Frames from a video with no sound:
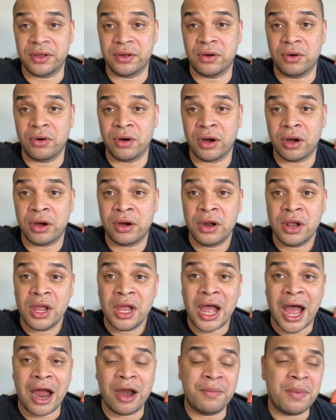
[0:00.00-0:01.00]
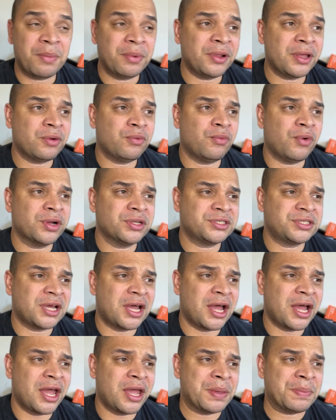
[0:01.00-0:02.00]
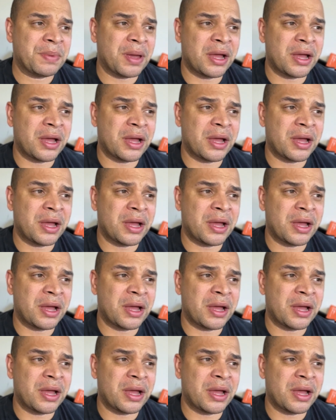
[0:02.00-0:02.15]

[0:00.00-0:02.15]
Or I remember, like, one time